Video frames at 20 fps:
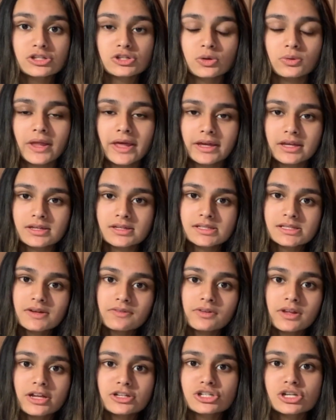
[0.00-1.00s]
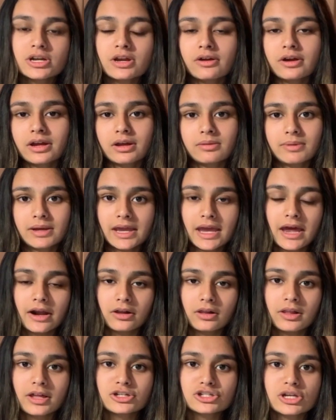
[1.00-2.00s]
So like civil engineering and
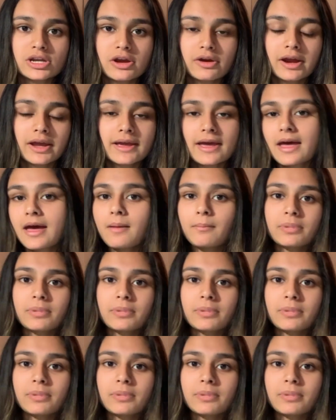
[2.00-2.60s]
mechanical engineering,